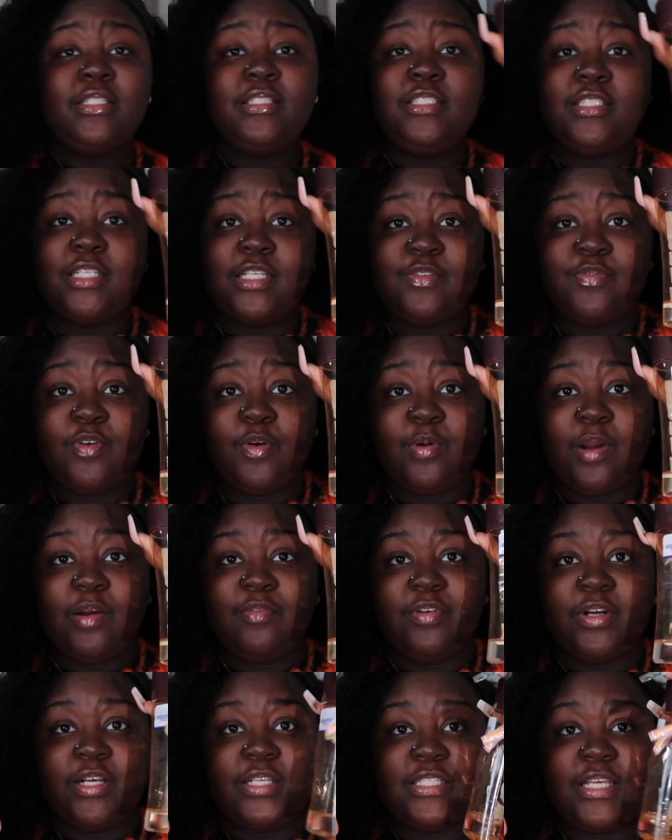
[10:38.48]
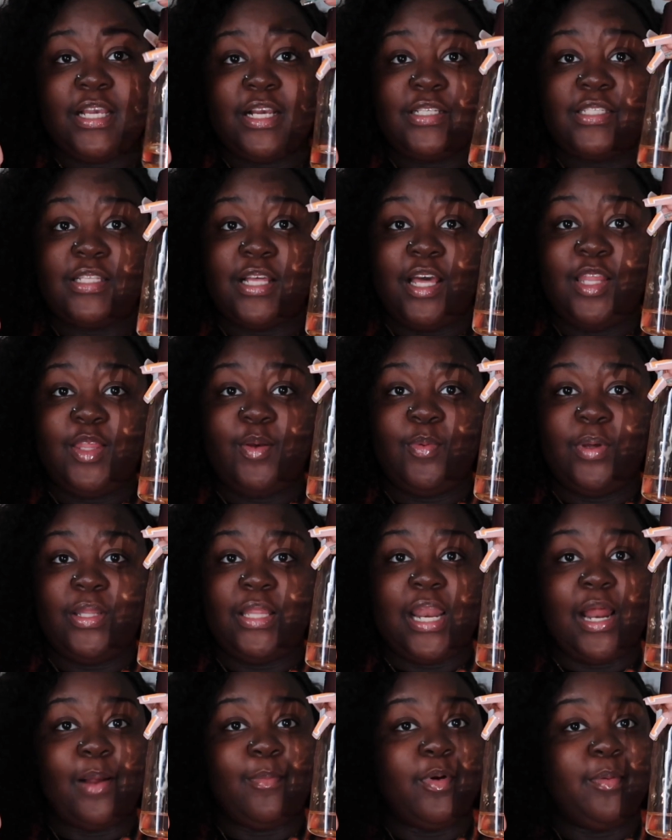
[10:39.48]
just for reference here's the other one
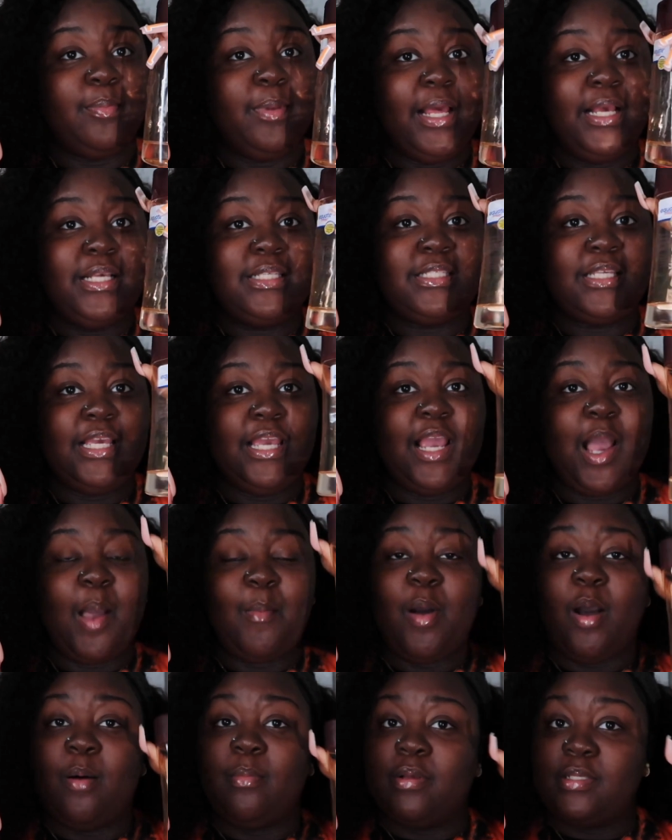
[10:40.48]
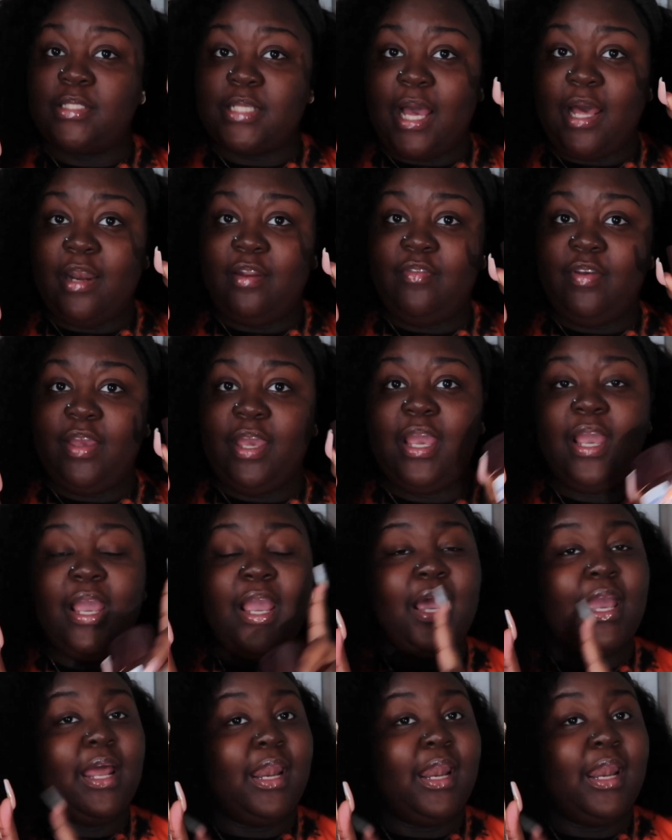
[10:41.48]
that i'm replacing i'm almost out of it